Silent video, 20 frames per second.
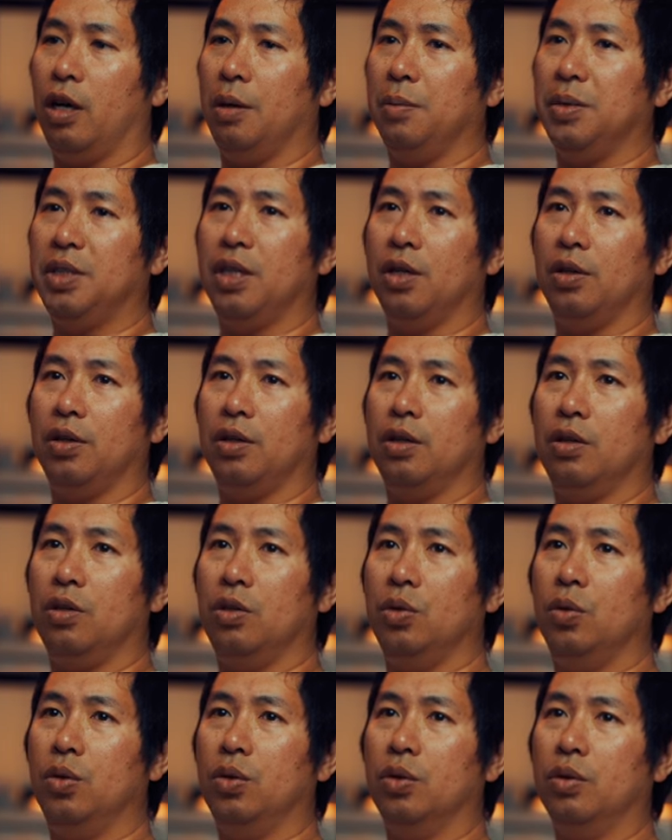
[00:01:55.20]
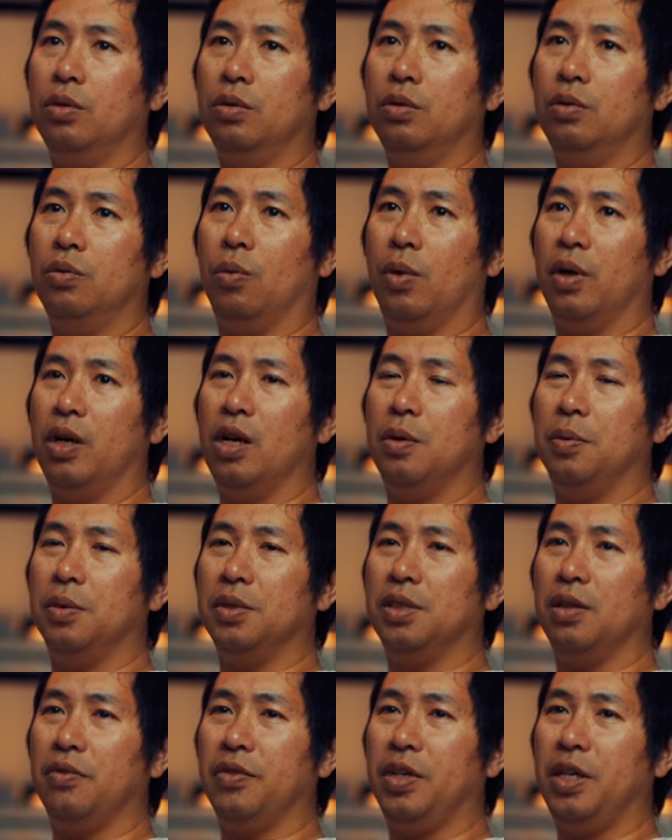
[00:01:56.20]
I'm selling Google one
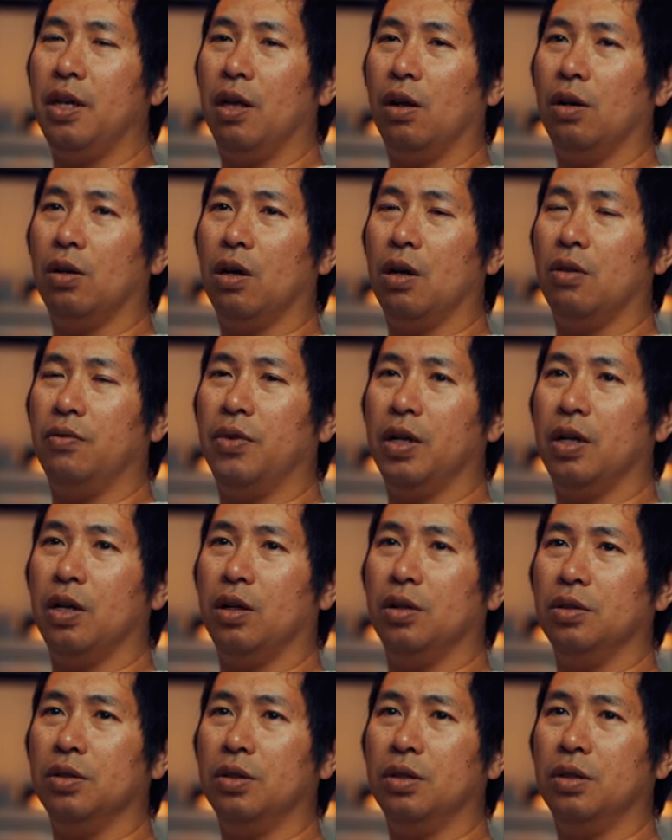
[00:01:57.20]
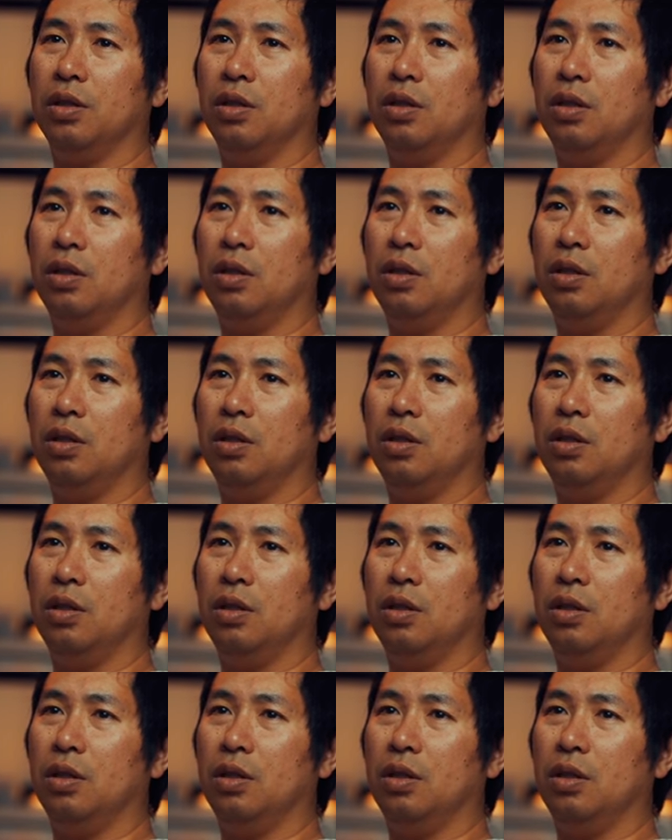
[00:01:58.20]
hundred seventy dollar covered calls.